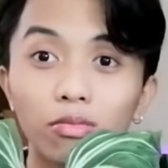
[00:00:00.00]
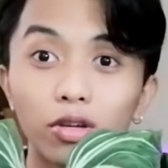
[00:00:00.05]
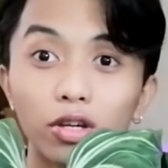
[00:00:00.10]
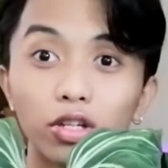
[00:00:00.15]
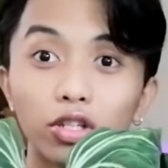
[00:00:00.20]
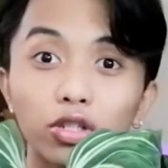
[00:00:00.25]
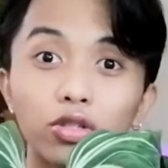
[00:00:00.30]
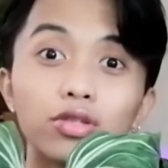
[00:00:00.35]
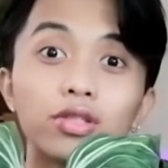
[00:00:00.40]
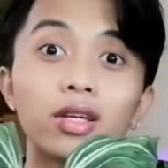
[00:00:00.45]

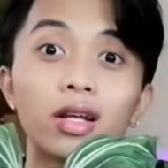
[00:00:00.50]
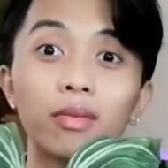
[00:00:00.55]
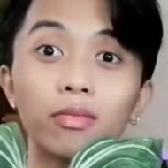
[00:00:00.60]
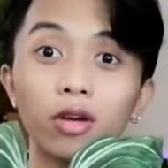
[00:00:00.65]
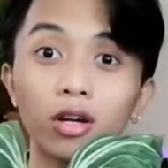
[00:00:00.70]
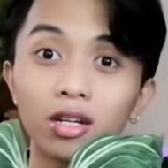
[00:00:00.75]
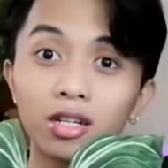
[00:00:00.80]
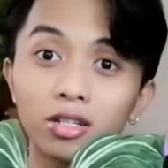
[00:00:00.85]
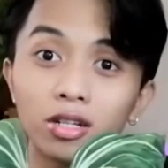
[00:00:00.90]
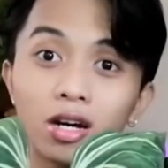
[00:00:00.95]
issues that I'm
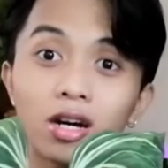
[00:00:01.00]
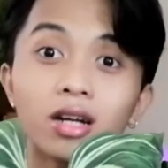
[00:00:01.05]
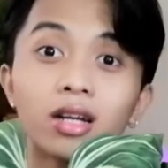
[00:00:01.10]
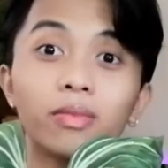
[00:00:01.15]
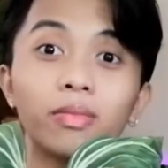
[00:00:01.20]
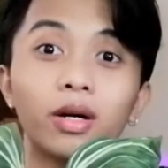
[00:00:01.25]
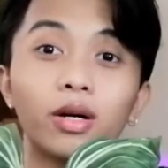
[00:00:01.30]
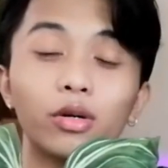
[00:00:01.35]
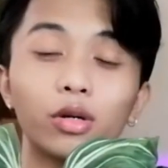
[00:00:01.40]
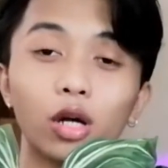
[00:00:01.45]
gonna talk
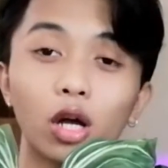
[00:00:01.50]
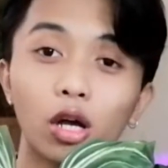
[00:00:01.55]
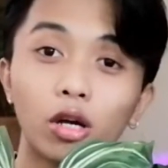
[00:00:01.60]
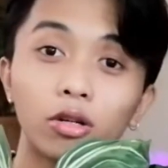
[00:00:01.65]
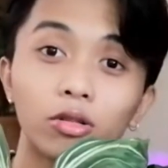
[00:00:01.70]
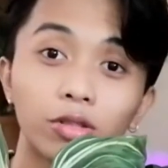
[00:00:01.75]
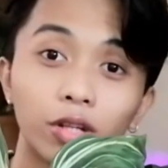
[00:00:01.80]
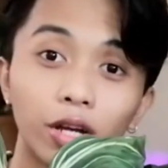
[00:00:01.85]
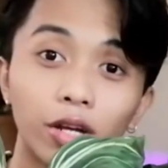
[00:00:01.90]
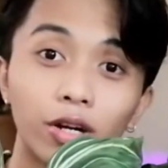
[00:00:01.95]
about
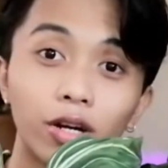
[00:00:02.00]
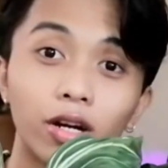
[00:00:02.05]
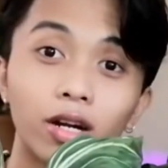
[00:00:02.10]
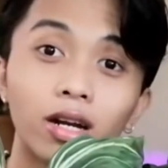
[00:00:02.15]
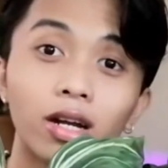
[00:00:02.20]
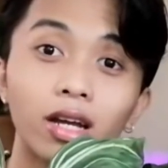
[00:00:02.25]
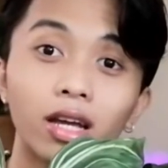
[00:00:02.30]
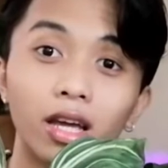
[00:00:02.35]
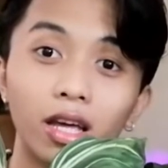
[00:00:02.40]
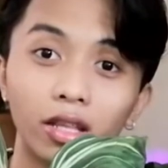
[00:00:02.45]
later
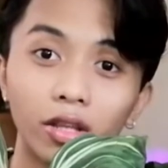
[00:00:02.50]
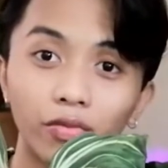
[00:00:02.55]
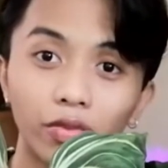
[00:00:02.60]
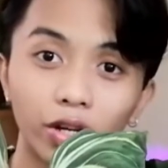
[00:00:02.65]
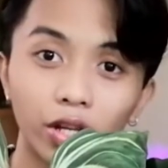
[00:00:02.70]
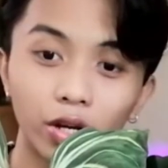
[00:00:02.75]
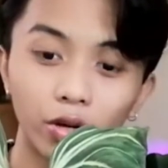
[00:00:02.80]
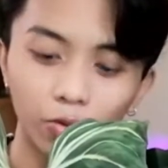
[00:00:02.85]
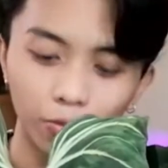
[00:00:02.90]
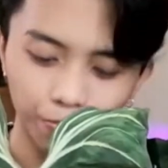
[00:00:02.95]
in the
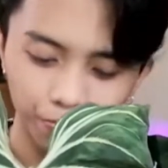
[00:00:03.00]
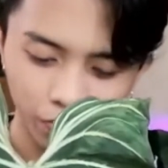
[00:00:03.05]
video.